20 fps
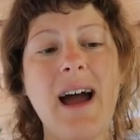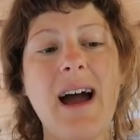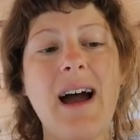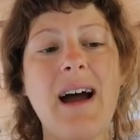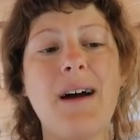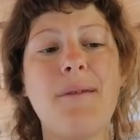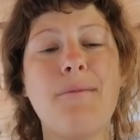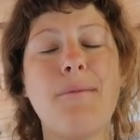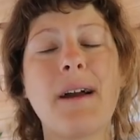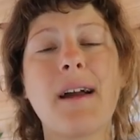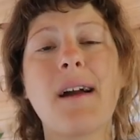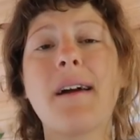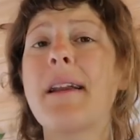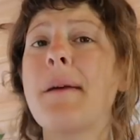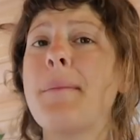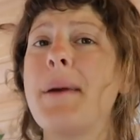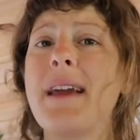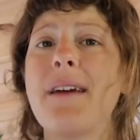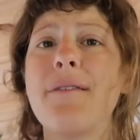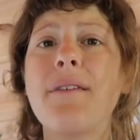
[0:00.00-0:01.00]
Um, we're going
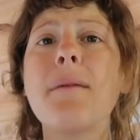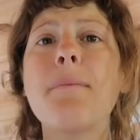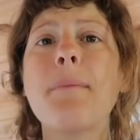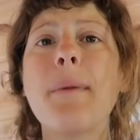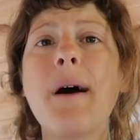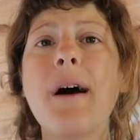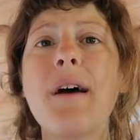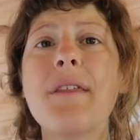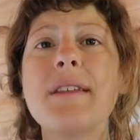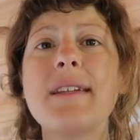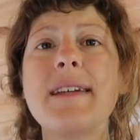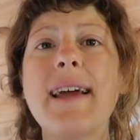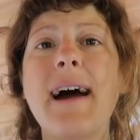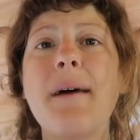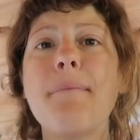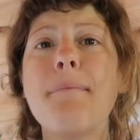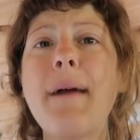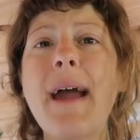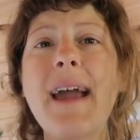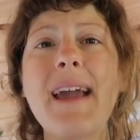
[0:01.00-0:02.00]
to be giving birth to
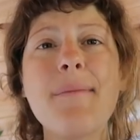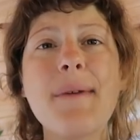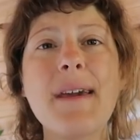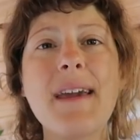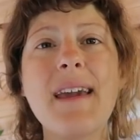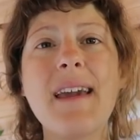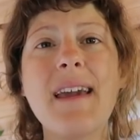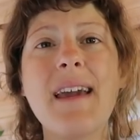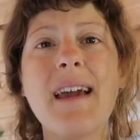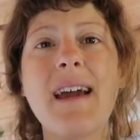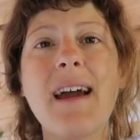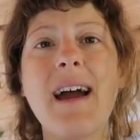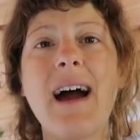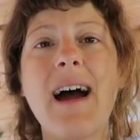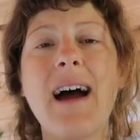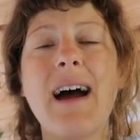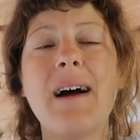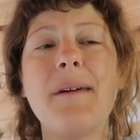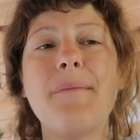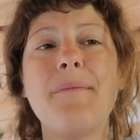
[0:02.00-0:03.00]
our baby
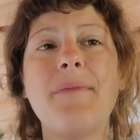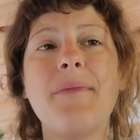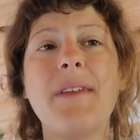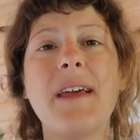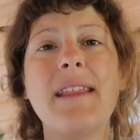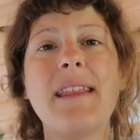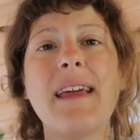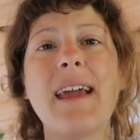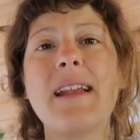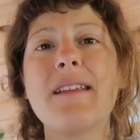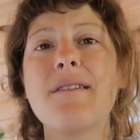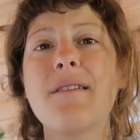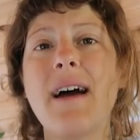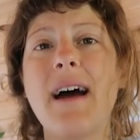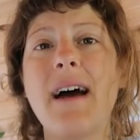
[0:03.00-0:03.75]
um, in the end of,